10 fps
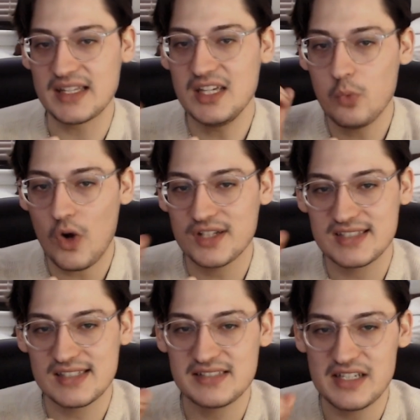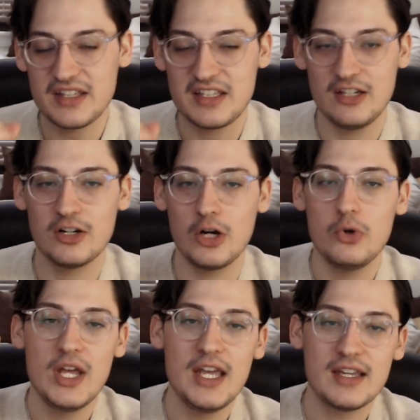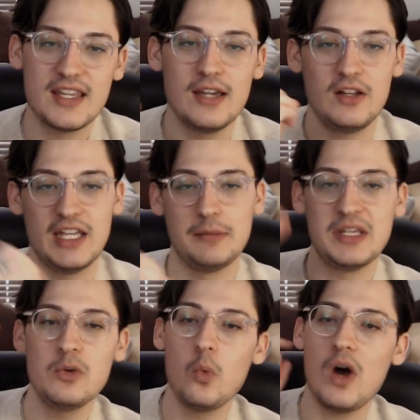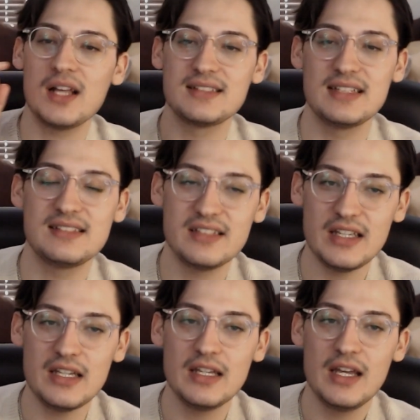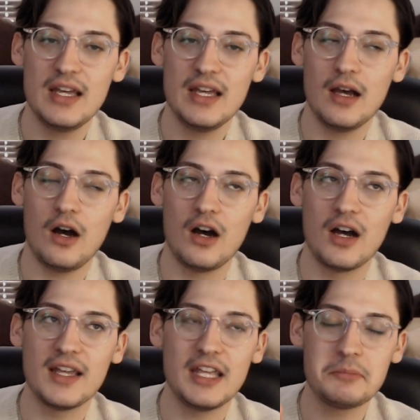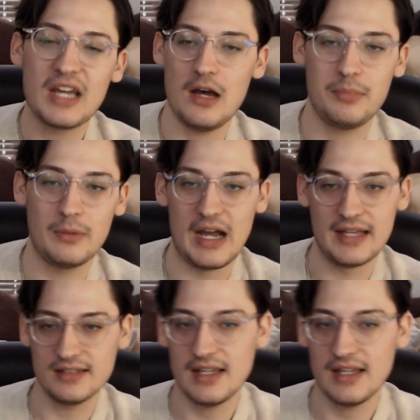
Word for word: He wants to see the hero kill him. He wants to see uh, him compromised.